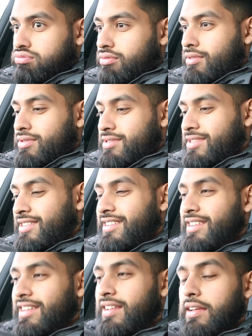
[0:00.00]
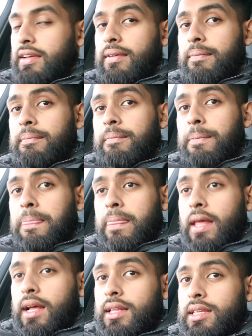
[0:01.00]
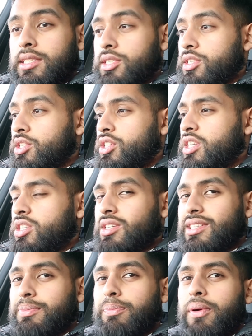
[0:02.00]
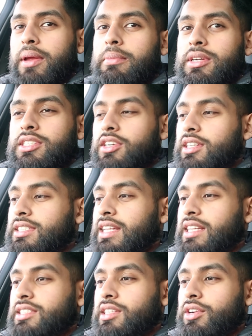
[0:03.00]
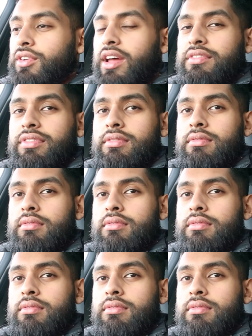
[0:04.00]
Woo. And this is just pretty much on a standstill rev.